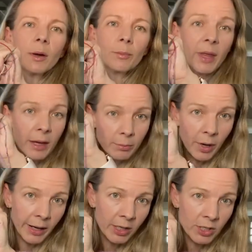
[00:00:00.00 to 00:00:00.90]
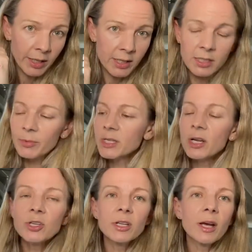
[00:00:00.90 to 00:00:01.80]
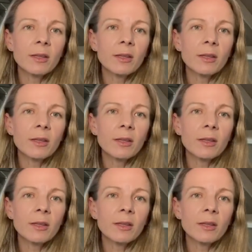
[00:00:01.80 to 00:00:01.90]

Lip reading: they might actually get some attention now